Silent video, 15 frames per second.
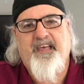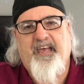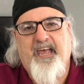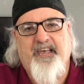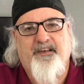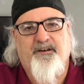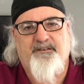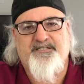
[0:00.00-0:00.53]

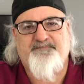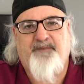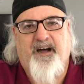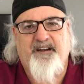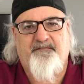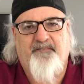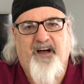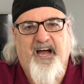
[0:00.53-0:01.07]
Anchor and
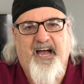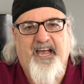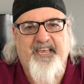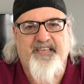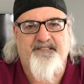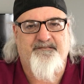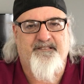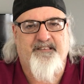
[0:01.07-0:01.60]

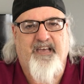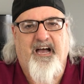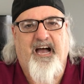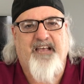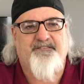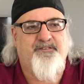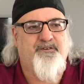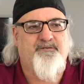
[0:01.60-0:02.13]
Spotify and
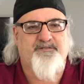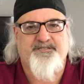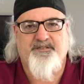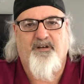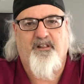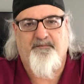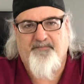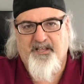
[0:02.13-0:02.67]
iTunes and
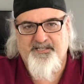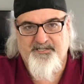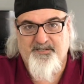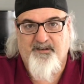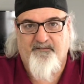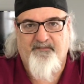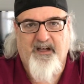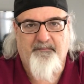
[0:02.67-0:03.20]
all the places you
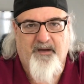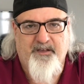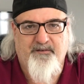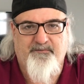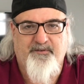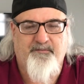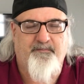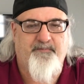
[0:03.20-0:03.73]
can find my
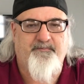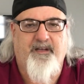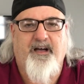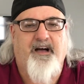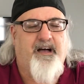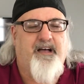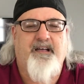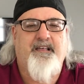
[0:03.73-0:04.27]
YouTube,
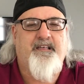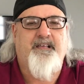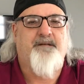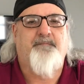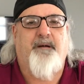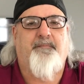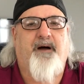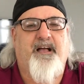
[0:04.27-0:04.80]

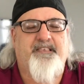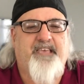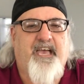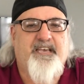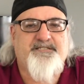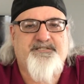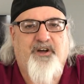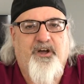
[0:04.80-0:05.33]
my
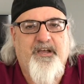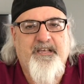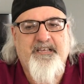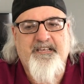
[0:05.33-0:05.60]
podcast, sorry.